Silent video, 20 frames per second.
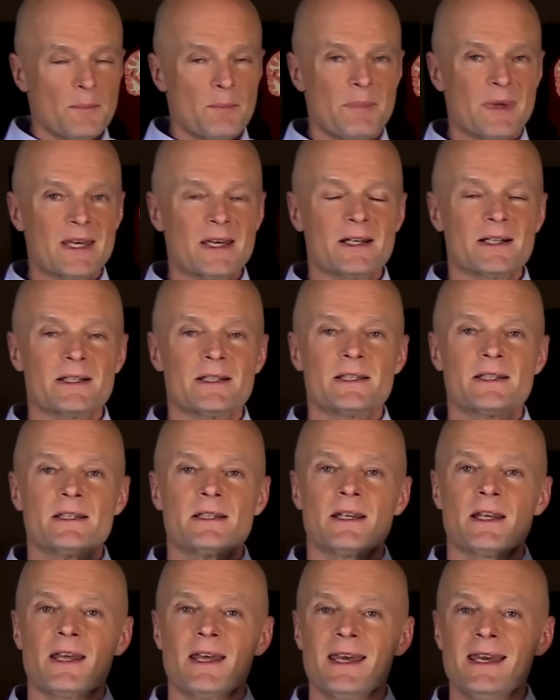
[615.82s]

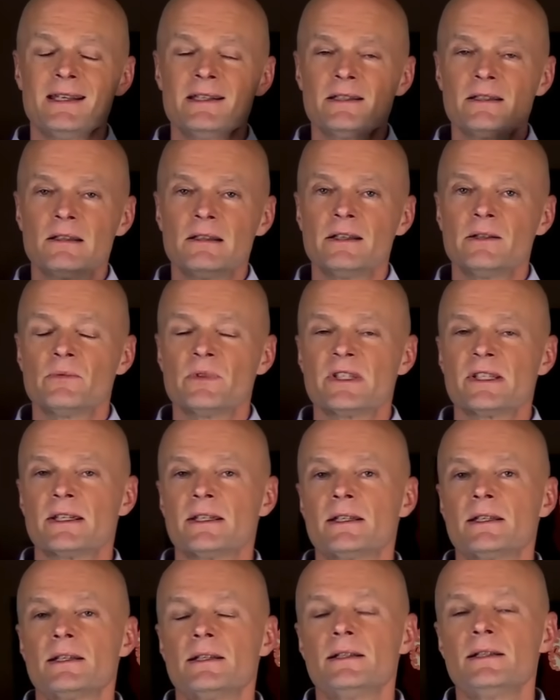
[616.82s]
because insulin
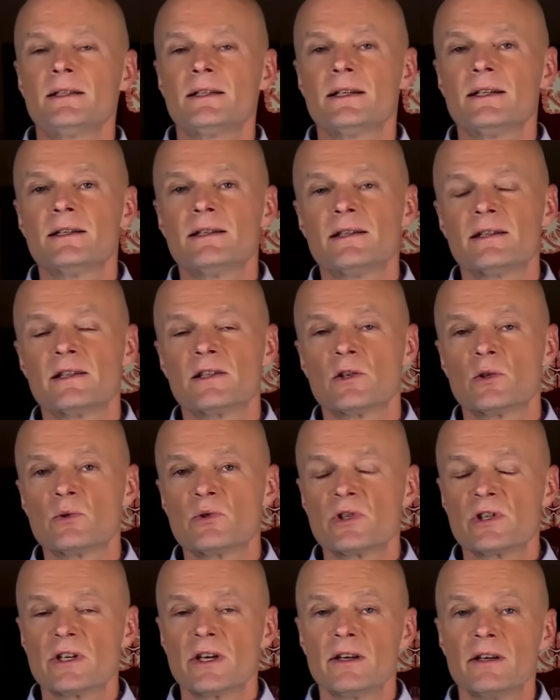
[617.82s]
resistance is
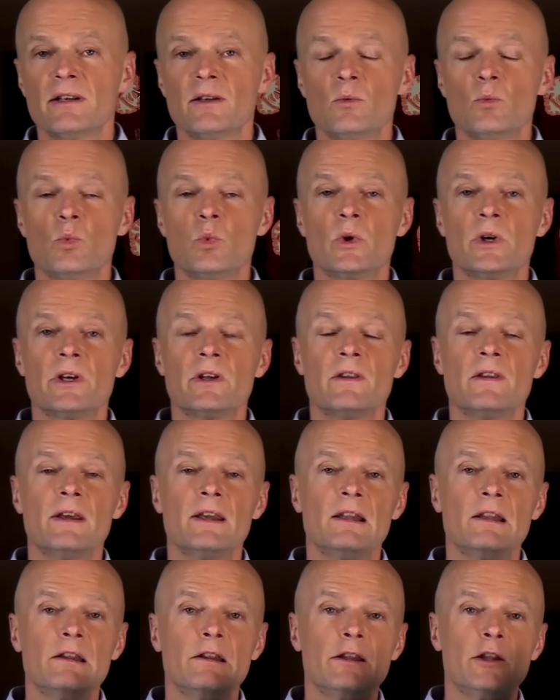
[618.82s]
associated with
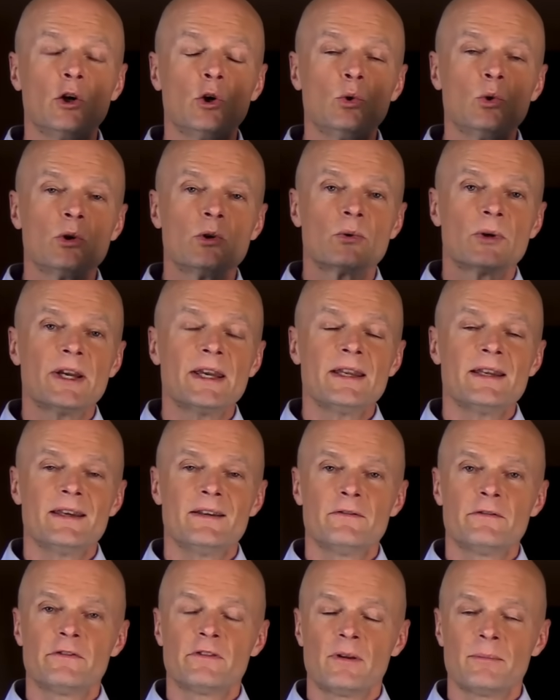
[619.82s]
a low-grade
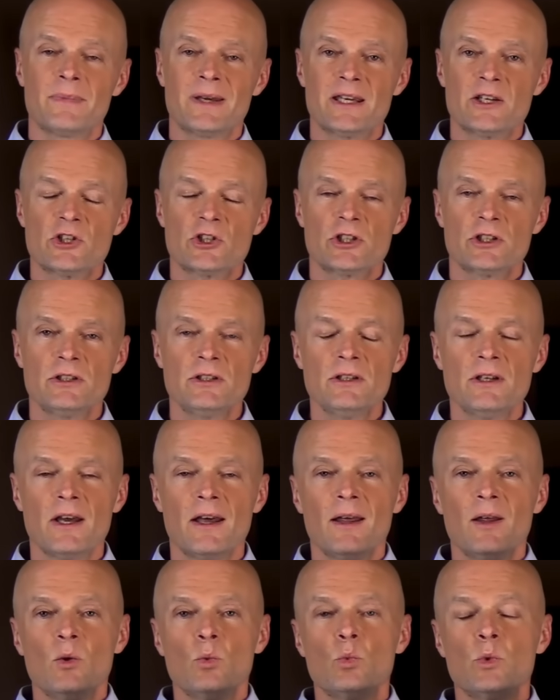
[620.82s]
inflammation
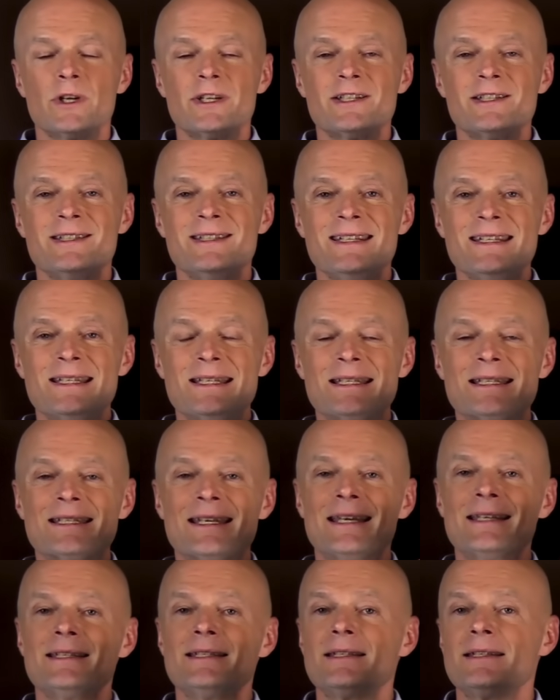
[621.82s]
which
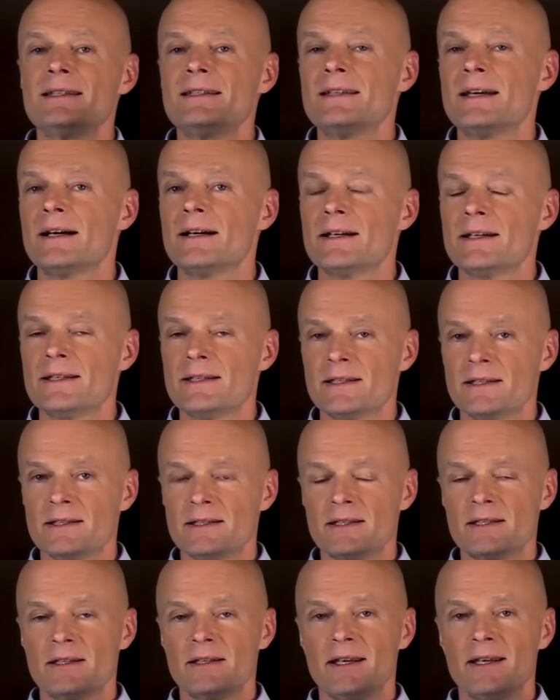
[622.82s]

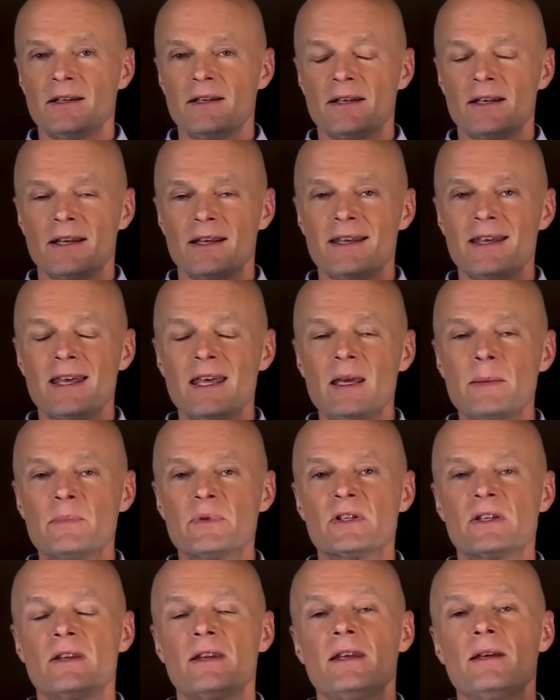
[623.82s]
desensitizes. It
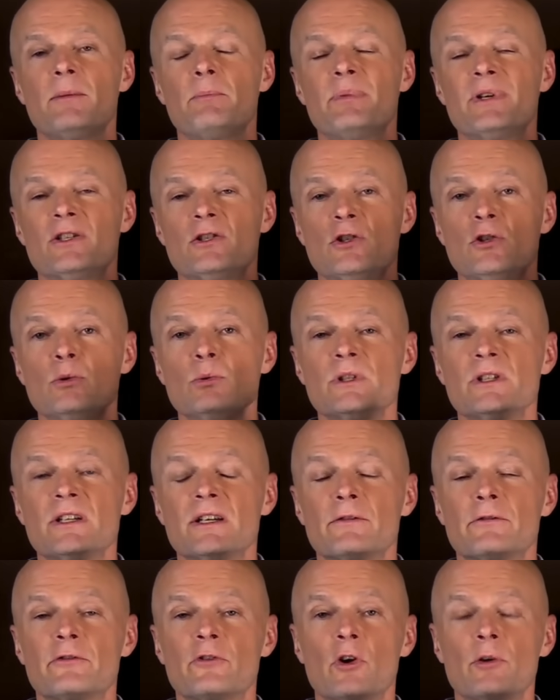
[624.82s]
keeps the
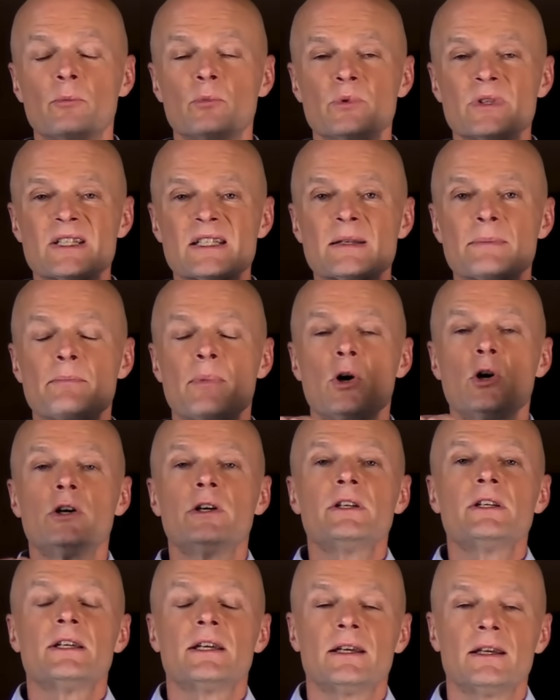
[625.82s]
pituitary from
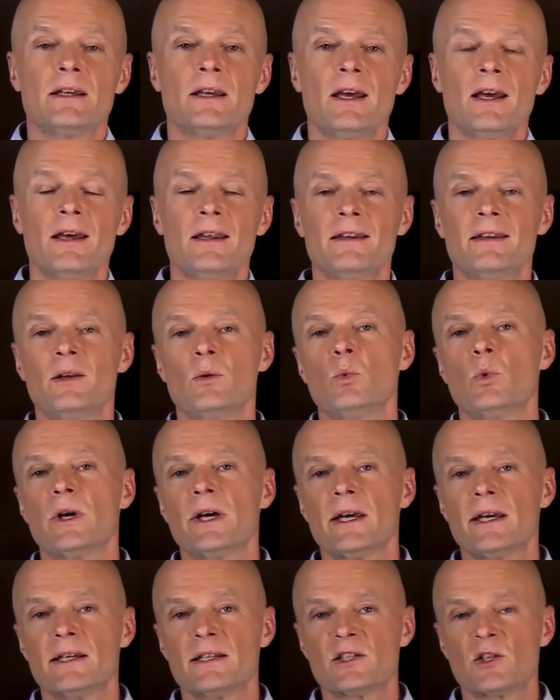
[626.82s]
responding the
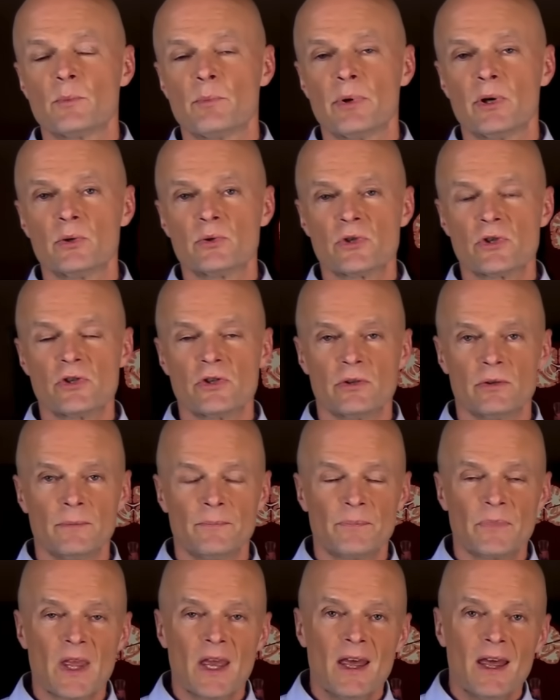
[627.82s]
way it's supposed to.
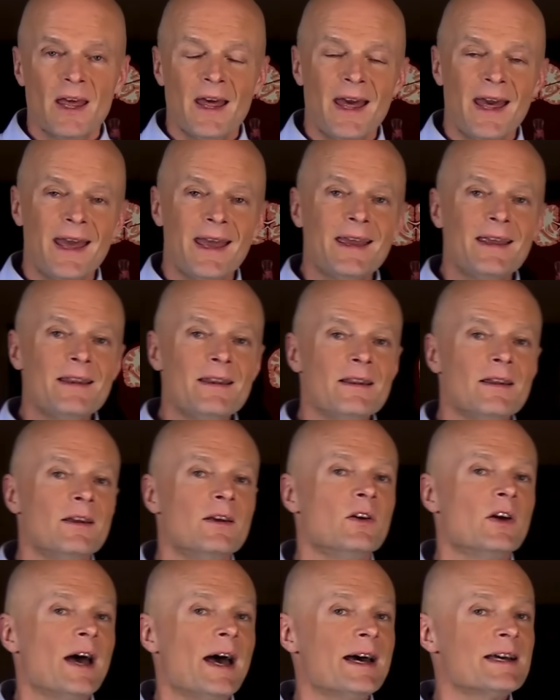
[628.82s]
And
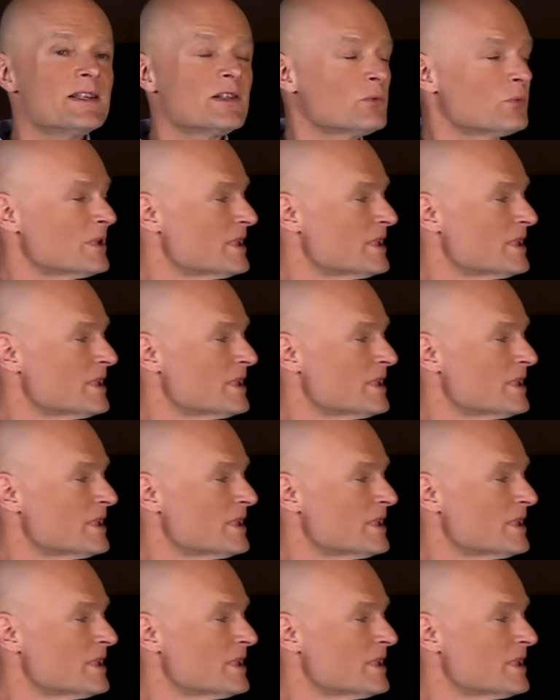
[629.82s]
as a